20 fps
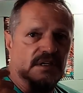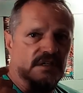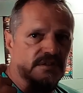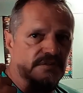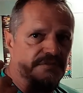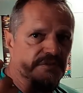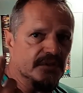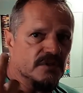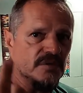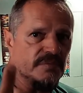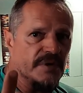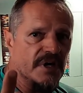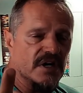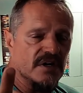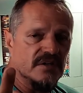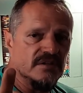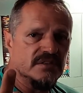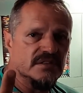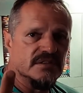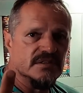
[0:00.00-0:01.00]
If your
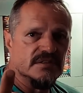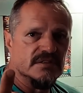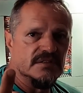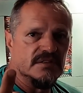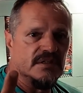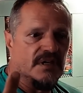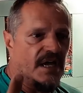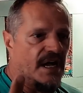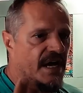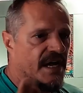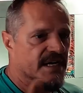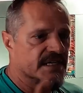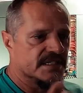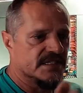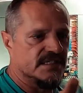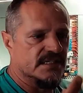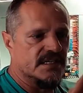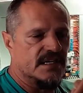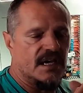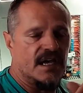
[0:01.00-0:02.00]
boat
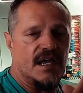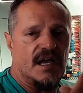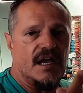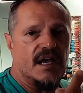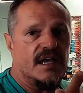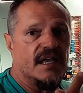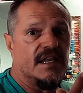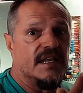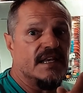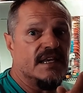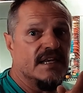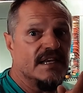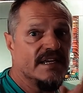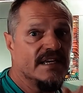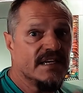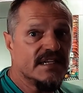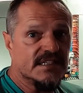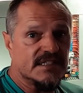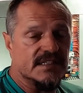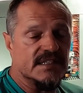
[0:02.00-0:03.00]
as a
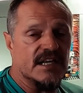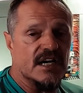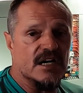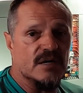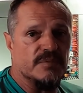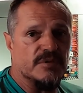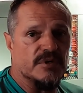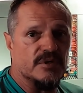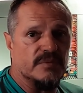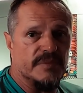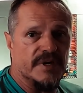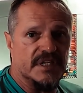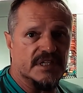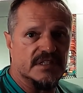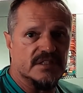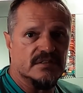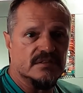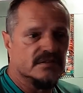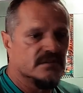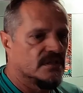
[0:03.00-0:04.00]
least noble
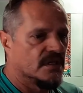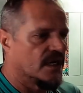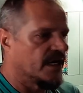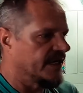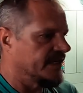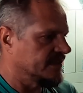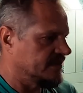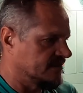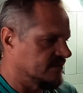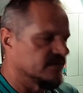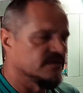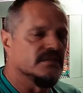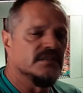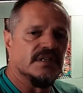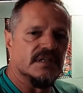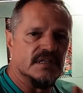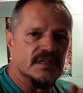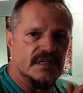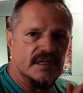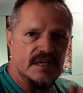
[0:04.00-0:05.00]
metal like
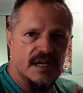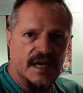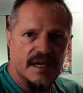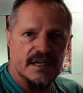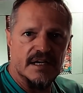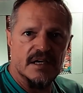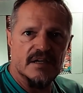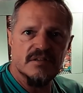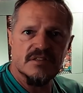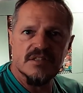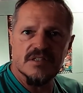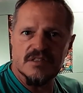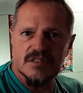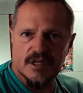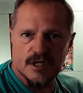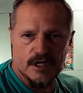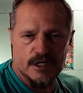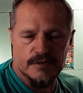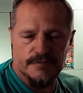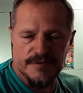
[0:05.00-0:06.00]
the anodes, the
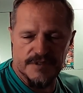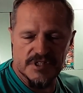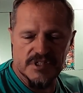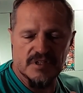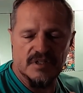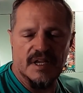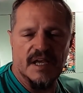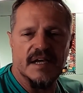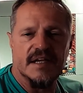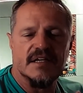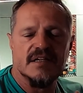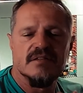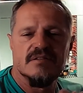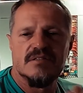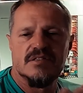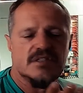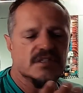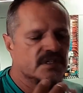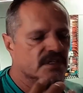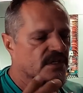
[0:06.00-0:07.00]
sacrificial
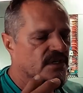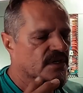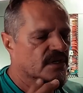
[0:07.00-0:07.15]
anodes,